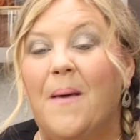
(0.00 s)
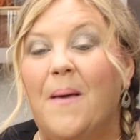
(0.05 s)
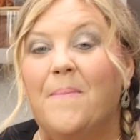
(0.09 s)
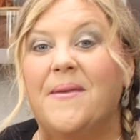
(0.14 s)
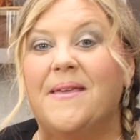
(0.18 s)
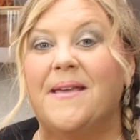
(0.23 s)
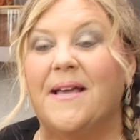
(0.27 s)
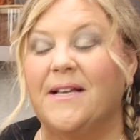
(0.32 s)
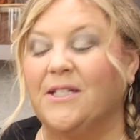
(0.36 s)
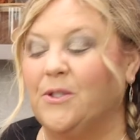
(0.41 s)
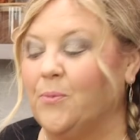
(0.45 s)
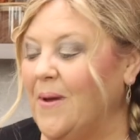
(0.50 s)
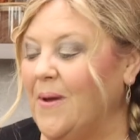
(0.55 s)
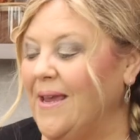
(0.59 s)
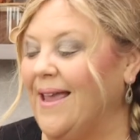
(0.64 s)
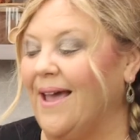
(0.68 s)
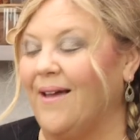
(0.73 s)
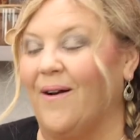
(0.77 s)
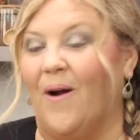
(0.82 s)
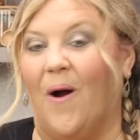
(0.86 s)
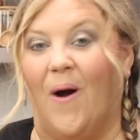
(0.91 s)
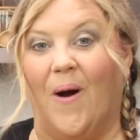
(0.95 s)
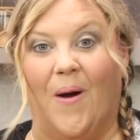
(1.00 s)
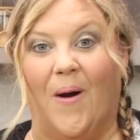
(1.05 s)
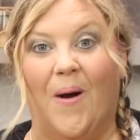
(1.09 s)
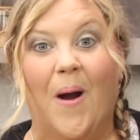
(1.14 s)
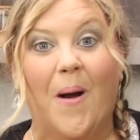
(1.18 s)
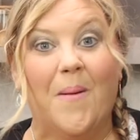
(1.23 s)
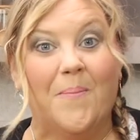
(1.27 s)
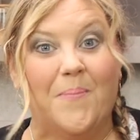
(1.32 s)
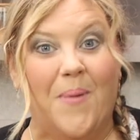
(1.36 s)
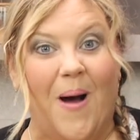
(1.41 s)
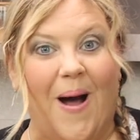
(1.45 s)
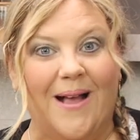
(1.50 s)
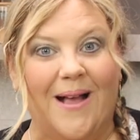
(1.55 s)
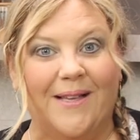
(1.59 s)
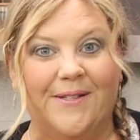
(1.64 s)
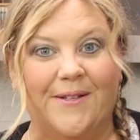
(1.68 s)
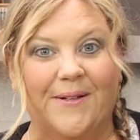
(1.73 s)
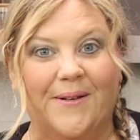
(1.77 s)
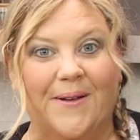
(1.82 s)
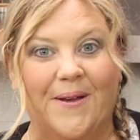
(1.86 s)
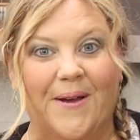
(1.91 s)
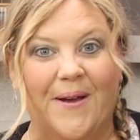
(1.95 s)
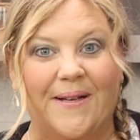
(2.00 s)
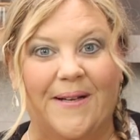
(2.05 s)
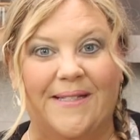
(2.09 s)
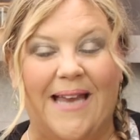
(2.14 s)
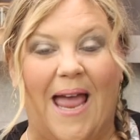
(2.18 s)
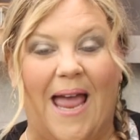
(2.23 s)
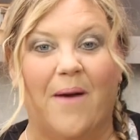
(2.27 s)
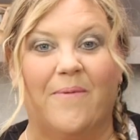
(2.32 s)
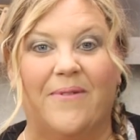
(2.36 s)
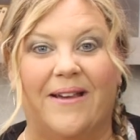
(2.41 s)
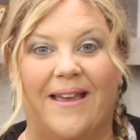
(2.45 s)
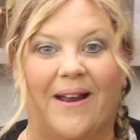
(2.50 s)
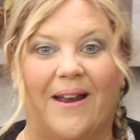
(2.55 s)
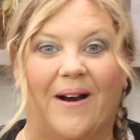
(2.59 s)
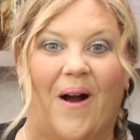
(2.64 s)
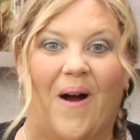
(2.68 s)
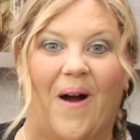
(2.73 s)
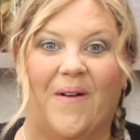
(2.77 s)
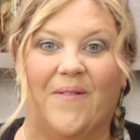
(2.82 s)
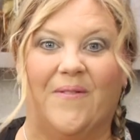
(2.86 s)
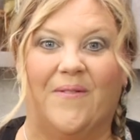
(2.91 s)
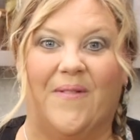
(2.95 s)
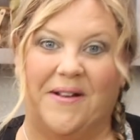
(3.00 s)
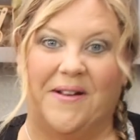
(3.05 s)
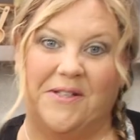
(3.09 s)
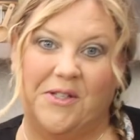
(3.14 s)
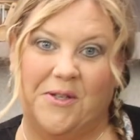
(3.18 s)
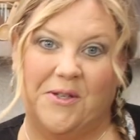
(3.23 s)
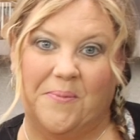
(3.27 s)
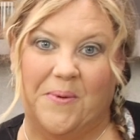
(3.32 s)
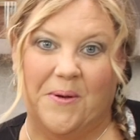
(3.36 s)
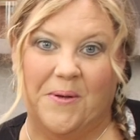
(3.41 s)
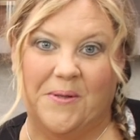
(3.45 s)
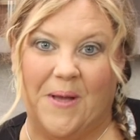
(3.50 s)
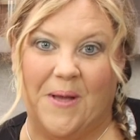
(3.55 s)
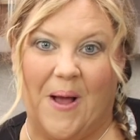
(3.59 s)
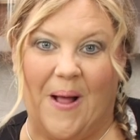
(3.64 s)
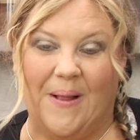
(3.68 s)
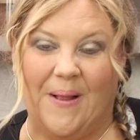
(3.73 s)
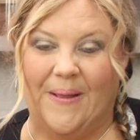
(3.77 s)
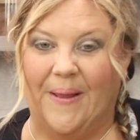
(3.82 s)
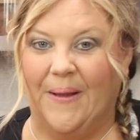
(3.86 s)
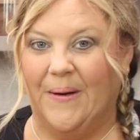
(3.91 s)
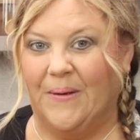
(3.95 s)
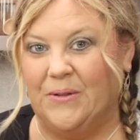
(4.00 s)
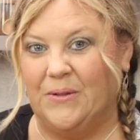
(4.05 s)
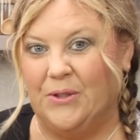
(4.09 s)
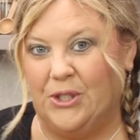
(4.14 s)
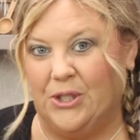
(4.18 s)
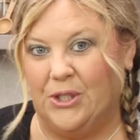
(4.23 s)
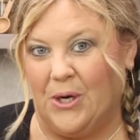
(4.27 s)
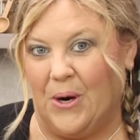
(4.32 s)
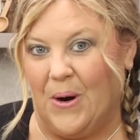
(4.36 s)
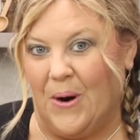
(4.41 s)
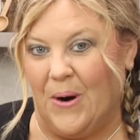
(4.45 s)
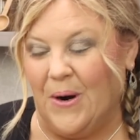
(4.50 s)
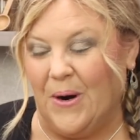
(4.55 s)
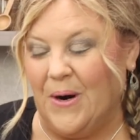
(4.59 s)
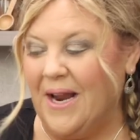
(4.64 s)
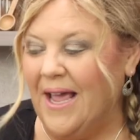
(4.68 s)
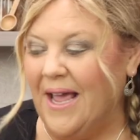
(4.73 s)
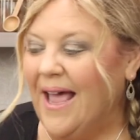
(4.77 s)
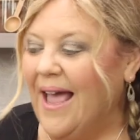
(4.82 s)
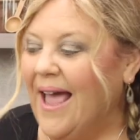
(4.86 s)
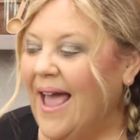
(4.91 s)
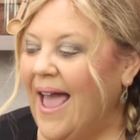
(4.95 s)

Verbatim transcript: because we get our pasta cooked and we get our vegetables a little charred